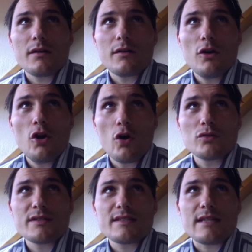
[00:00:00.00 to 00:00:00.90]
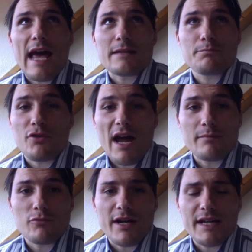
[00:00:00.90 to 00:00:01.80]
loans at
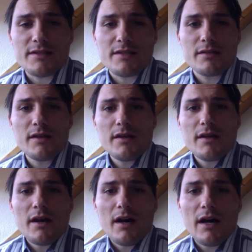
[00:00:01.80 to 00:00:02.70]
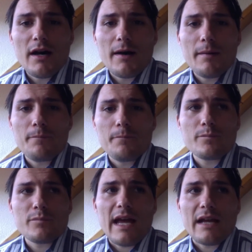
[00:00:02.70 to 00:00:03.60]
prime rate,
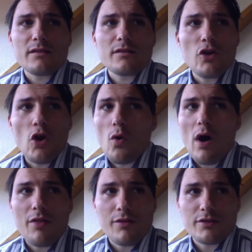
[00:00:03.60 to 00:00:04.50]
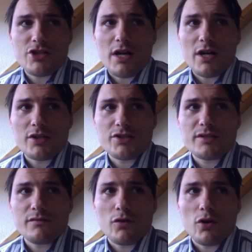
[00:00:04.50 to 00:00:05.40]
and no other
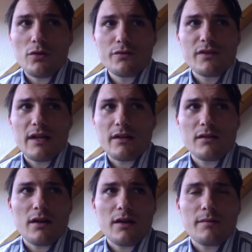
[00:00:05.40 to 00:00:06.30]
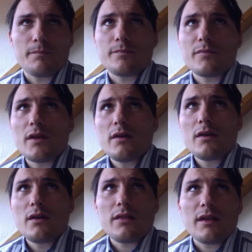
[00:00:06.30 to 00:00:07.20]
charges involved. And
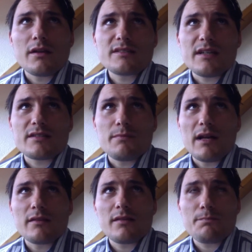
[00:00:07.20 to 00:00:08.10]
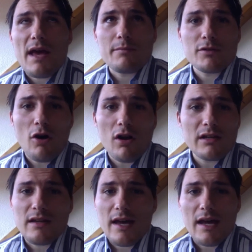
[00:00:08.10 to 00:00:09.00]
I think a 6 months payment
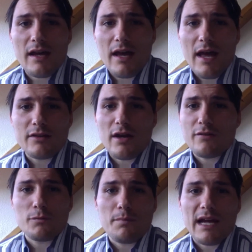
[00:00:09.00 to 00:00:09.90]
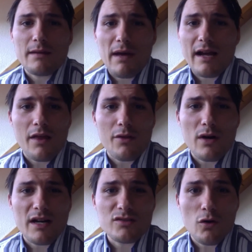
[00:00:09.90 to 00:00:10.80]
holiday, and you have to pay it back
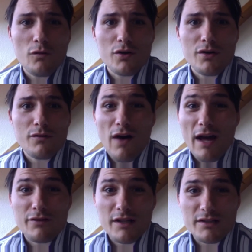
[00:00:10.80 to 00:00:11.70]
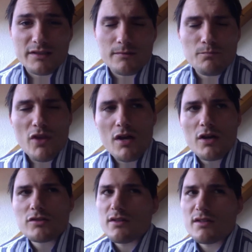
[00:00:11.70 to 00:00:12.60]
otherwise over 5 years.
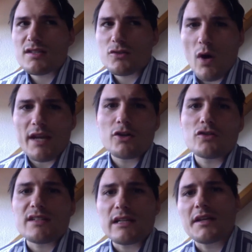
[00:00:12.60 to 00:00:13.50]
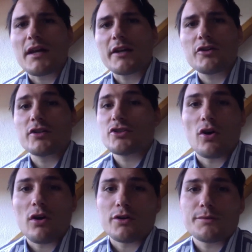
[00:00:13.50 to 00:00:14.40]
So this is quite a good deal, and I encourage
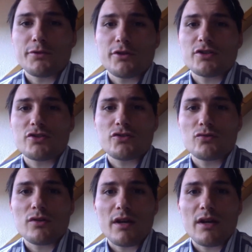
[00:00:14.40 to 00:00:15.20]
all entrepreneurs to